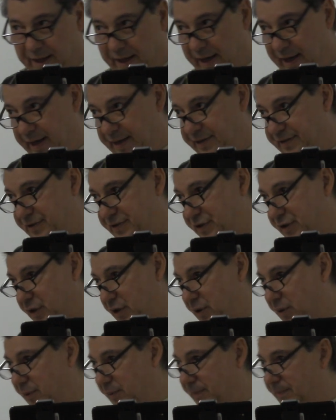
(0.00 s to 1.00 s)
And
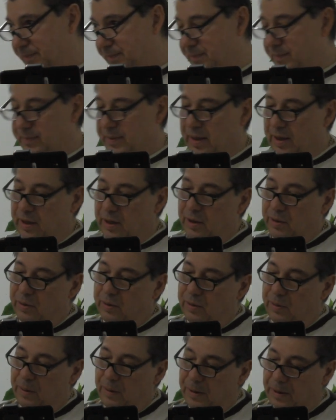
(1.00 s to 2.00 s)
so
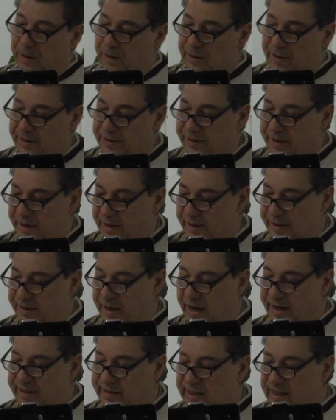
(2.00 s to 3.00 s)
in, in
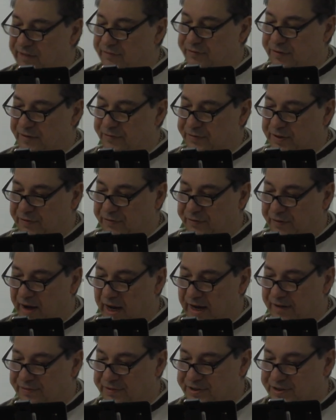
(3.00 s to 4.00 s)

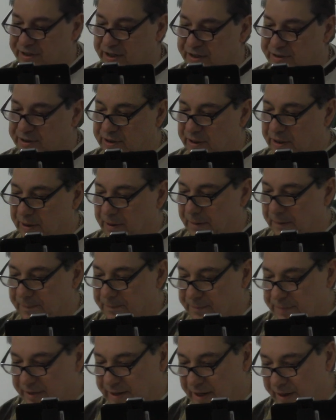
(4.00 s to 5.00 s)
1955, it says
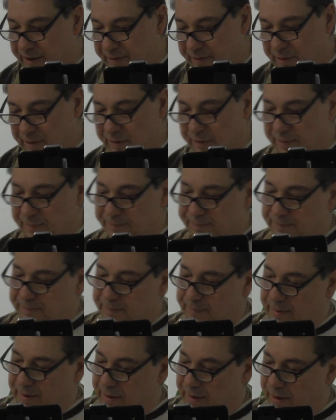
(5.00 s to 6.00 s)
that
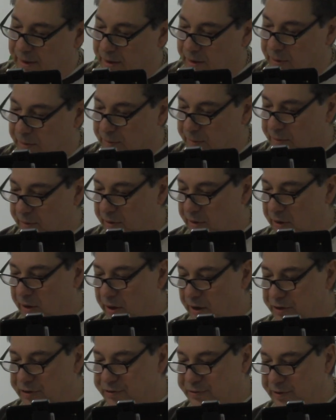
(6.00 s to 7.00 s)
uh, were
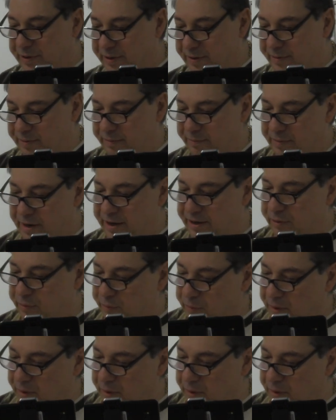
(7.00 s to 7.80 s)
100 men and